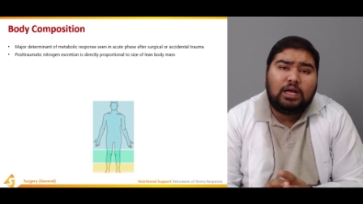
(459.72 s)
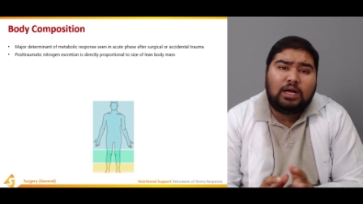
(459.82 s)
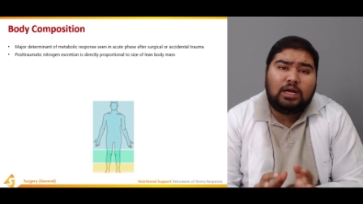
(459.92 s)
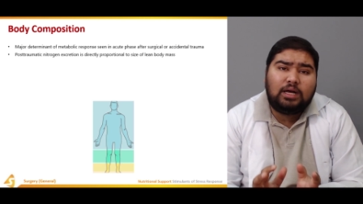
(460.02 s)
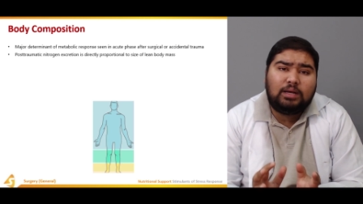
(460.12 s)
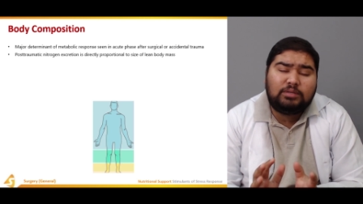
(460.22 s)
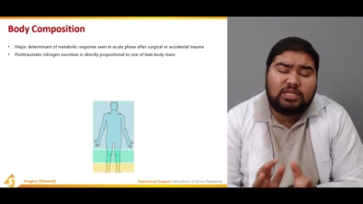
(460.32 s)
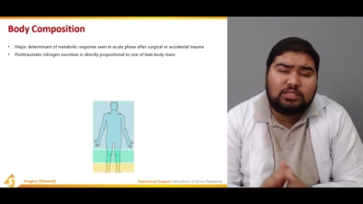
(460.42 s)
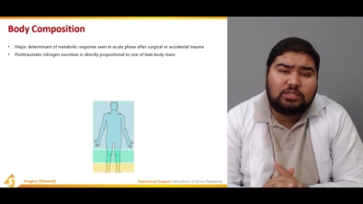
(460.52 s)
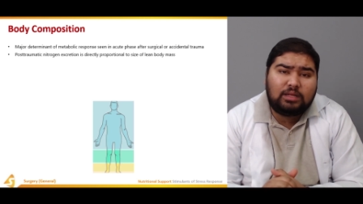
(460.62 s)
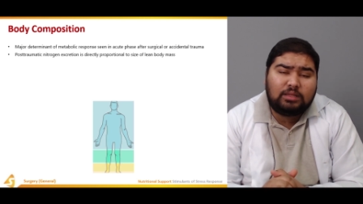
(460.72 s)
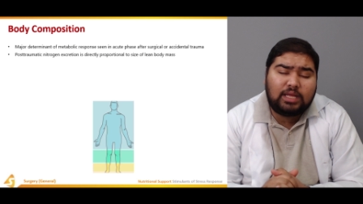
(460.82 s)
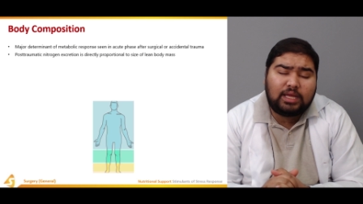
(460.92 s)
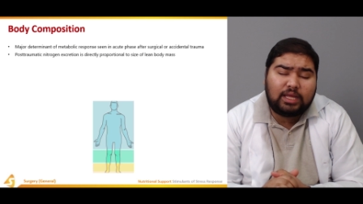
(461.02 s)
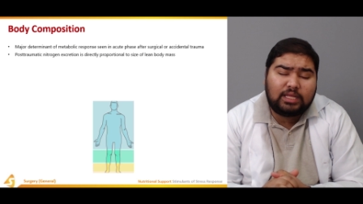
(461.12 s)
uh, this,
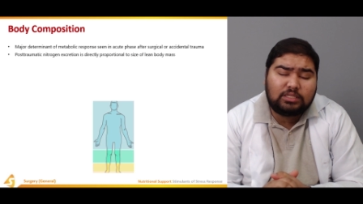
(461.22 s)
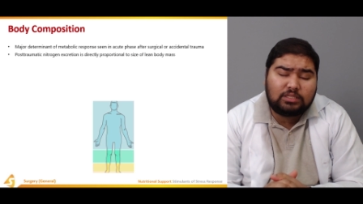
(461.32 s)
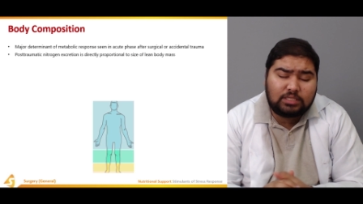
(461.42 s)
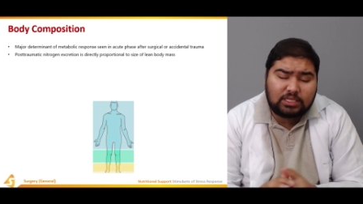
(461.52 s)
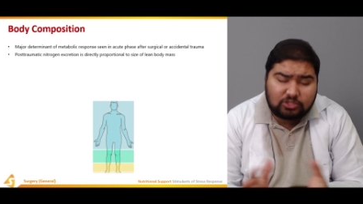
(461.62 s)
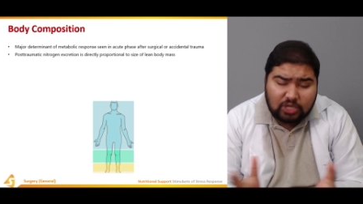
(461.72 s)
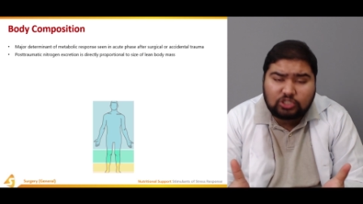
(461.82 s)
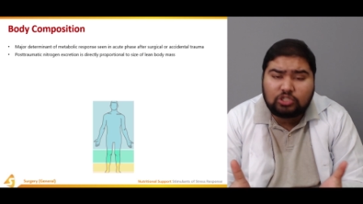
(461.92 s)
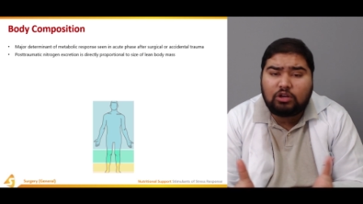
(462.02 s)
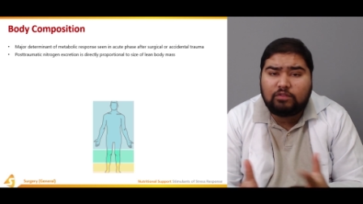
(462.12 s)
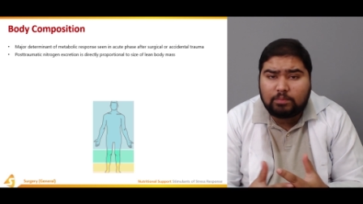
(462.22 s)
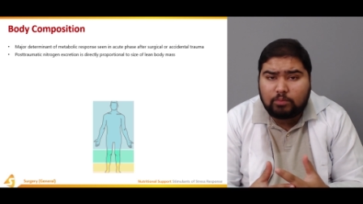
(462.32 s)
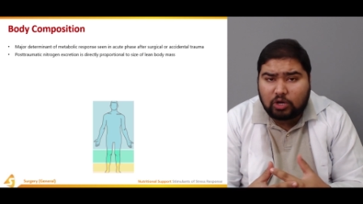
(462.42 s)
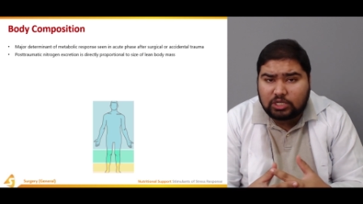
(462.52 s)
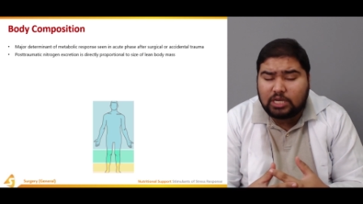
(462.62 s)
there is destruction of the
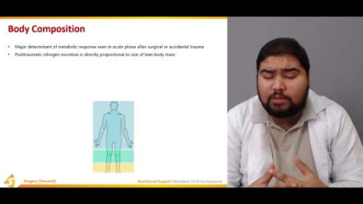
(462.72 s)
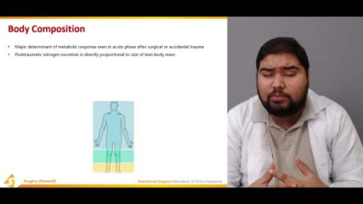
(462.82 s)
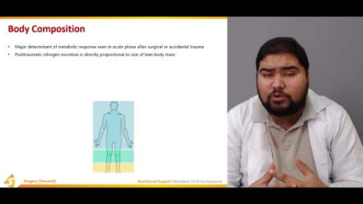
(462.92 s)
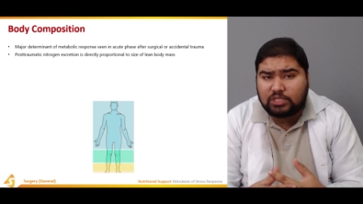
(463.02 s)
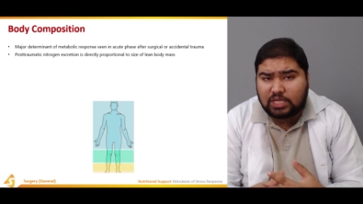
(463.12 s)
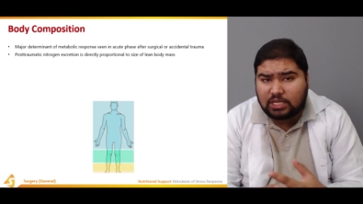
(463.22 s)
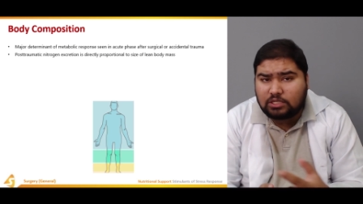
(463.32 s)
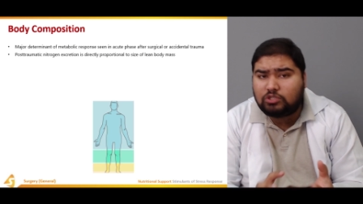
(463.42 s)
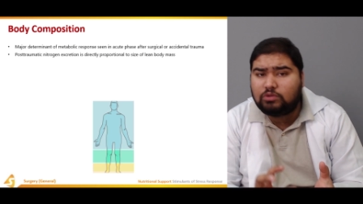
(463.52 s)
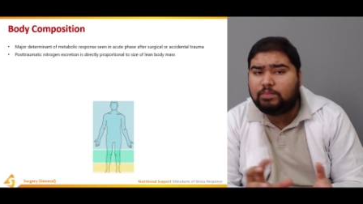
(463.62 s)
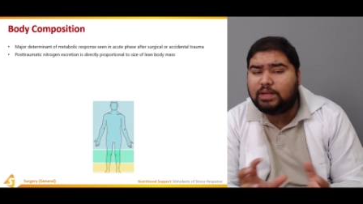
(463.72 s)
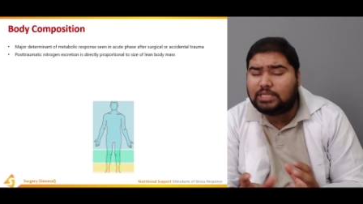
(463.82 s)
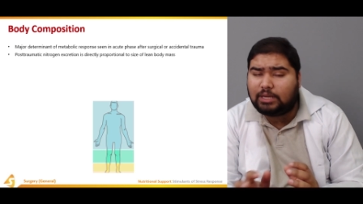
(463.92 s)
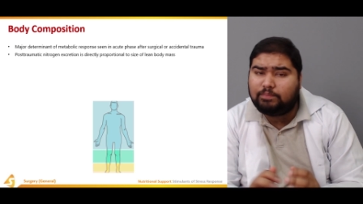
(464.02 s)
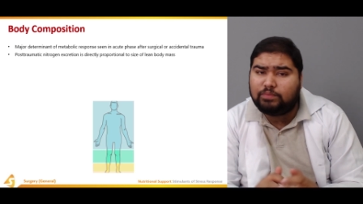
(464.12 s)
bodily proteins to
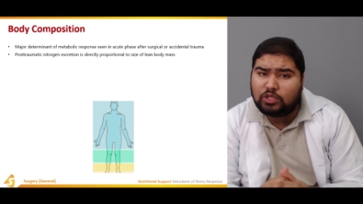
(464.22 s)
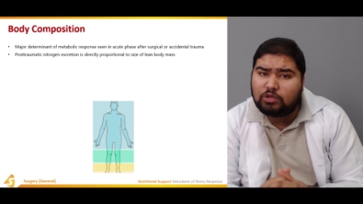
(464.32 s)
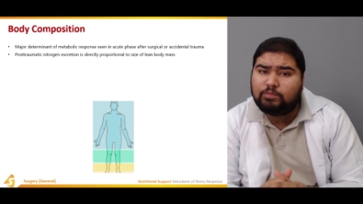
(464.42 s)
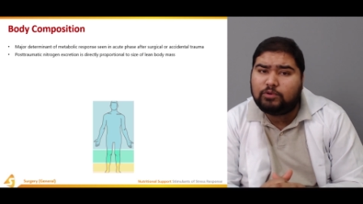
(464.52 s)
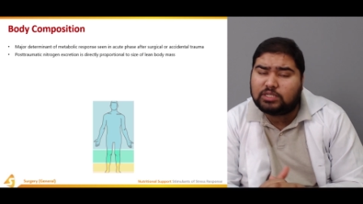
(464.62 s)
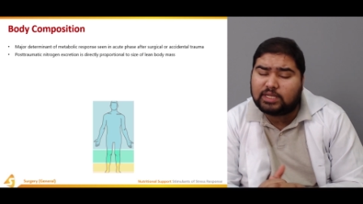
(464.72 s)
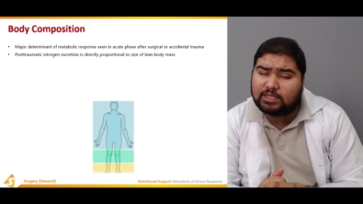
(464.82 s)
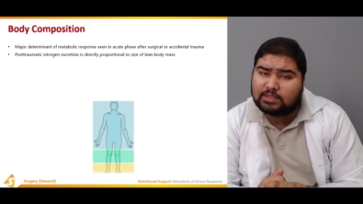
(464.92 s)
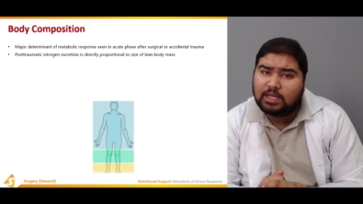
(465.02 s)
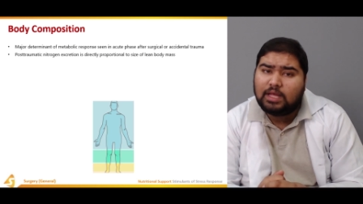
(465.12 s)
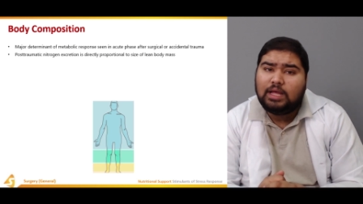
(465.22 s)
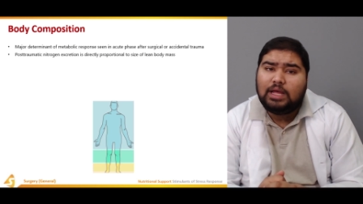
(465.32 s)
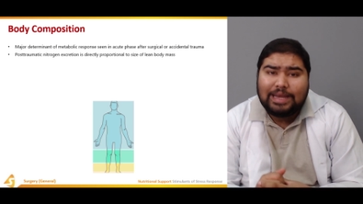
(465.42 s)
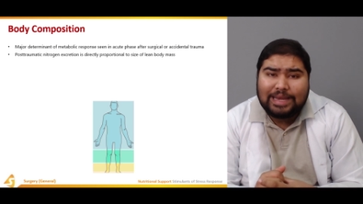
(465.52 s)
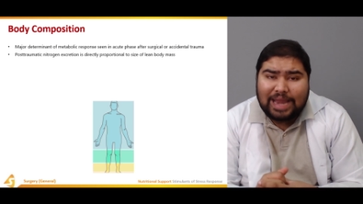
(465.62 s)
build up new proteins
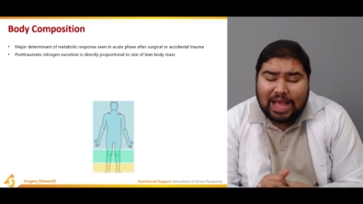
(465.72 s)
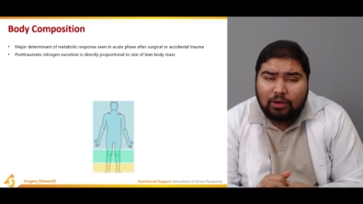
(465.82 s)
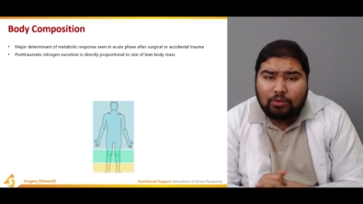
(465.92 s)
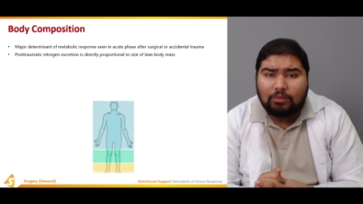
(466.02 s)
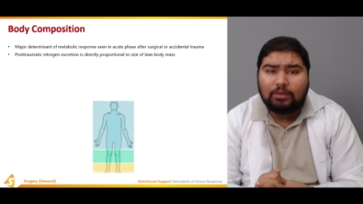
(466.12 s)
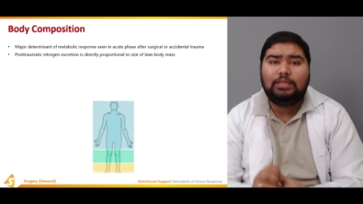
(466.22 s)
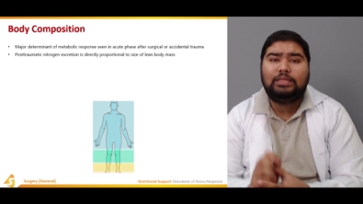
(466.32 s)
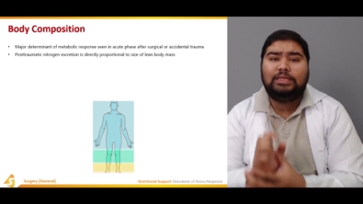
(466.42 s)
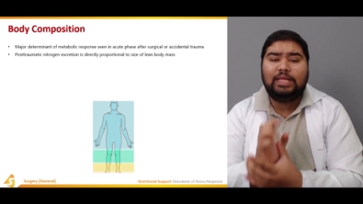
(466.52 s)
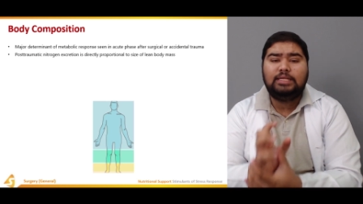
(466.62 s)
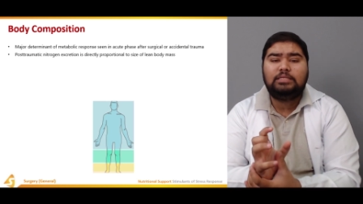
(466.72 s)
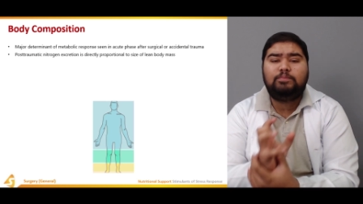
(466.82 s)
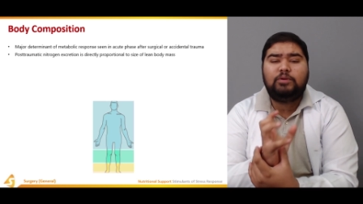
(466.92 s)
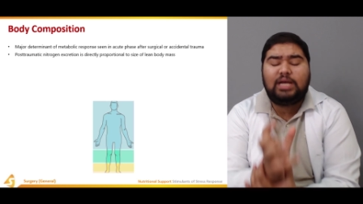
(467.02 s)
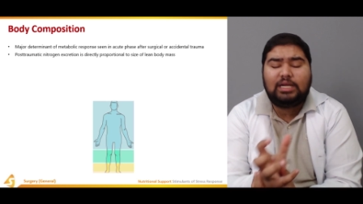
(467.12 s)
now this
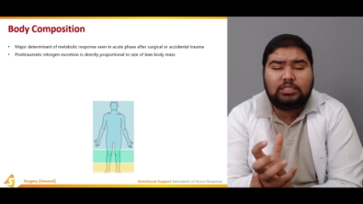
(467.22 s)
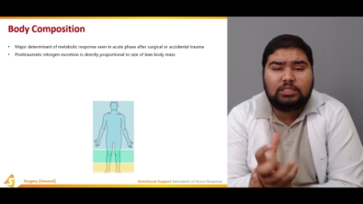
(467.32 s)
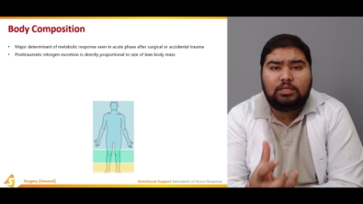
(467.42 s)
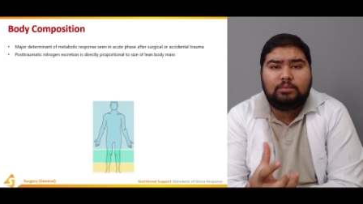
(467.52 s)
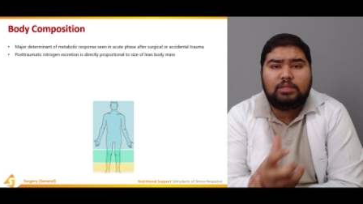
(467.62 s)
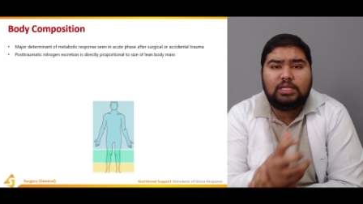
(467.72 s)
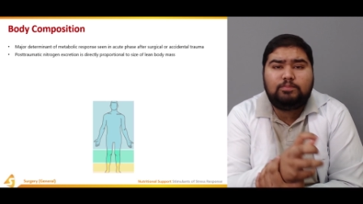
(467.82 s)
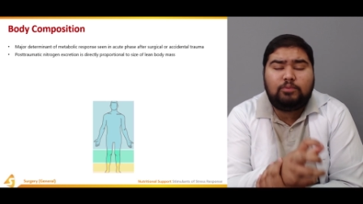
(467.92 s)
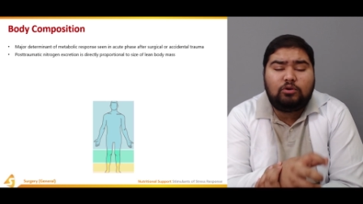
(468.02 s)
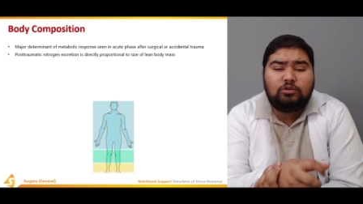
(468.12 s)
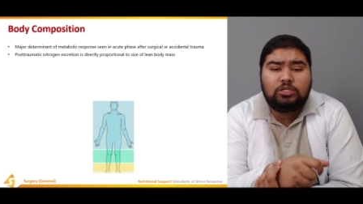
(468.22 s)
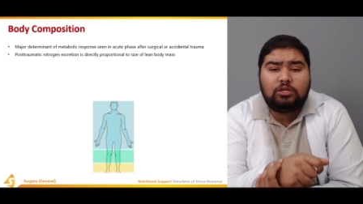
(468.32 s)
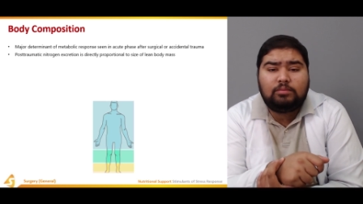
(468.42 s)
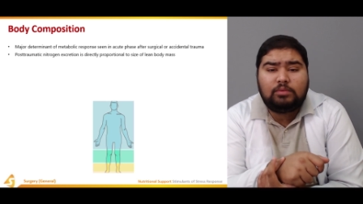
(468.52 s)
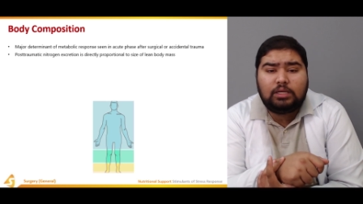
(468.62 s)
production the, this post
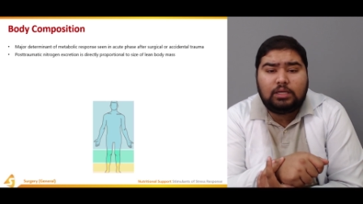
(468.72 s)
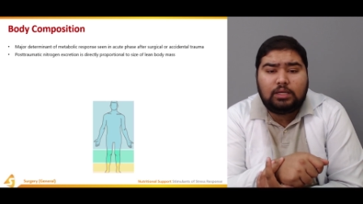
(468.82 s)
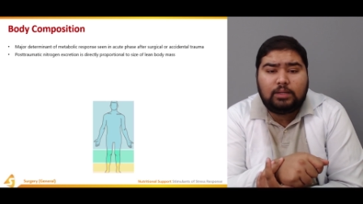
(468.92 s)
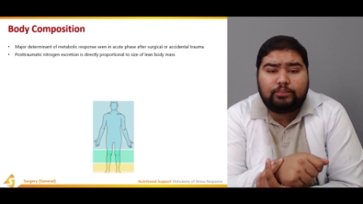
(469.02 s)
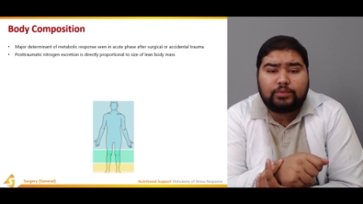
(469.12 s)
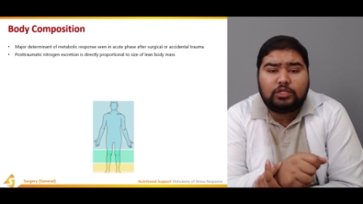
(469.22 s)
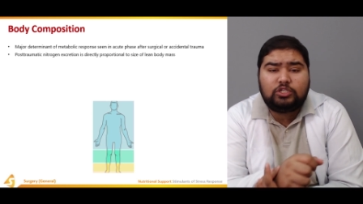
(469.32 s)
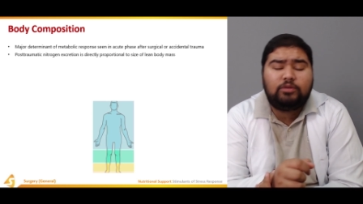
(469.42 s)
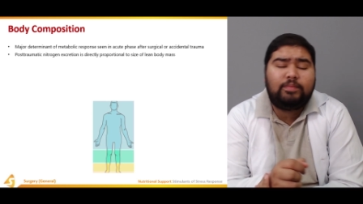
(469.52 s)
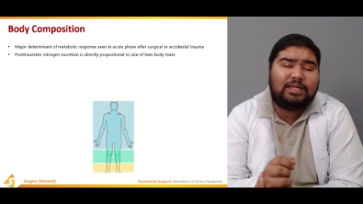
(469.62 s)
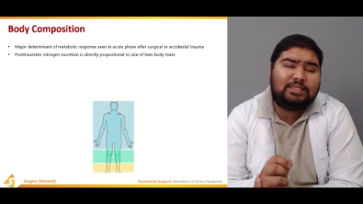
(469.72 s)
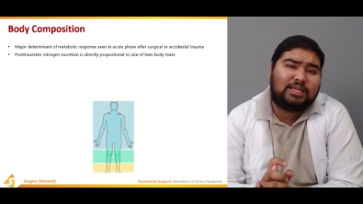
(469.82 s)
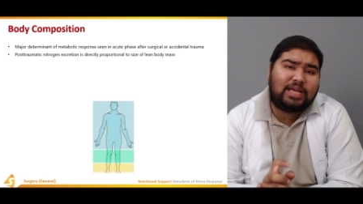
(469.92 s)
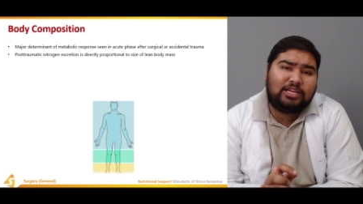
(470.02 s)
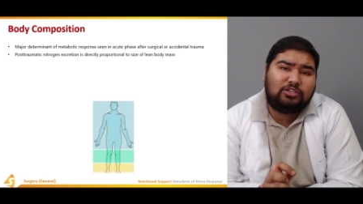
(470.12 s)
um,
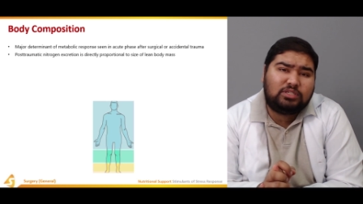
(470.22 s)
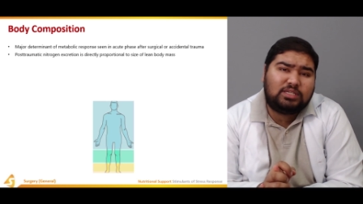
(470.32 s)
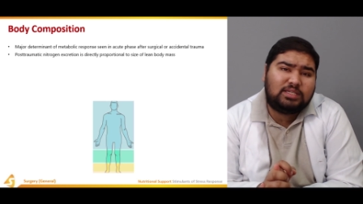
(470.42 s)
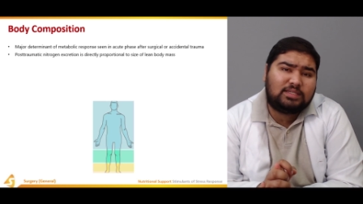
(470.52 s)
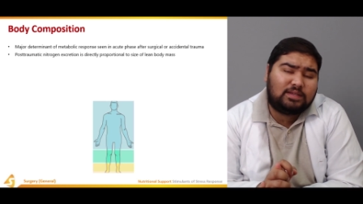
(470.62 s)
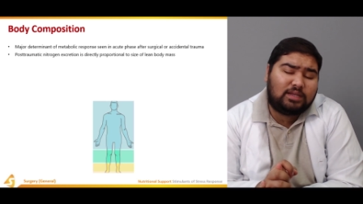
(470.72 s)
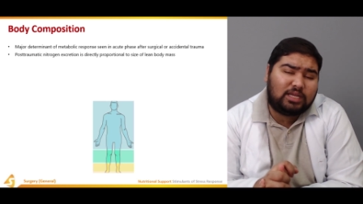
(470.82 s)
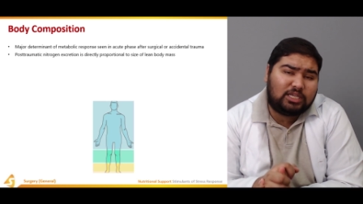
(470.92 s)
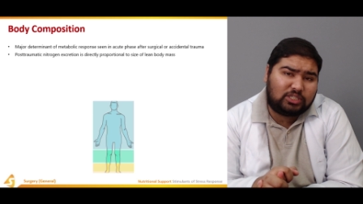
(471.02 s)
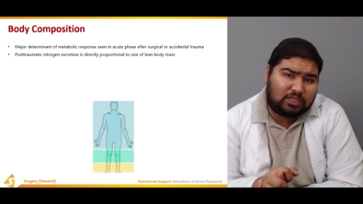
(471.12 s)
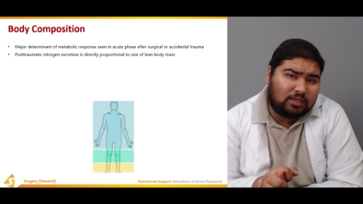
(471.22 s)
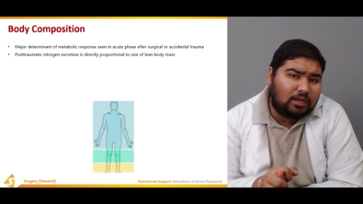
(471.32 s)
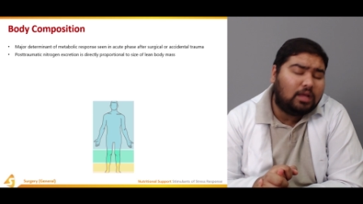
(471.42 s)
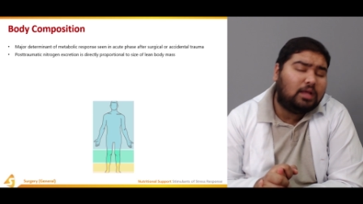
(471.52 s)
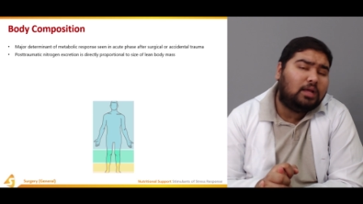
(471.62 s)
traumatic nitrogen excretion